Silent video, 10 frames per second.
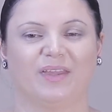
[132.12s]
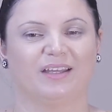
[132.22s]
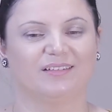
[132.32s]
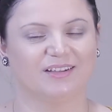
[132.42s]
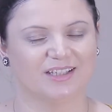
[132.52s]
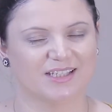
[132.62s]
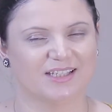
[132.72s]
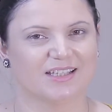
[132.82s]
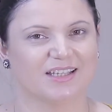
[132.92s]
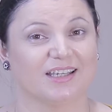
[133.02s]
And
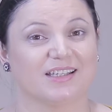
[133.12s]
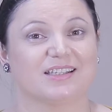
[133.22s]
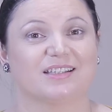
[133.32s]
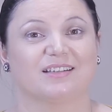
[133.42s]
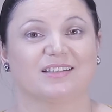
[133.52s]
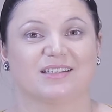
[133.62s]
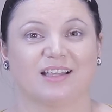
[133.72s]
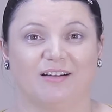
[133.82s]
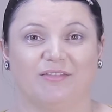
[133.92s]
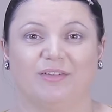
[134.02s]
this is
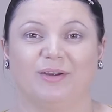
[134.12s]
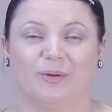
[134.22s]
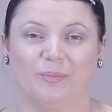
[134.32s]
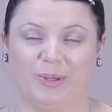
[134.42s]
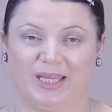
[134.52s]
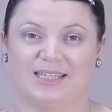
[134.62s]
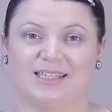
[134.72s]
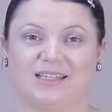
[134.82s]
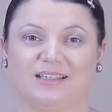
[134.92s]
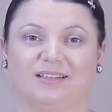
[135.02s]

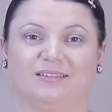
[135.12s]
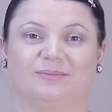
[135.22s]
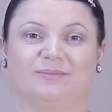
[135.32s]
self-compassion.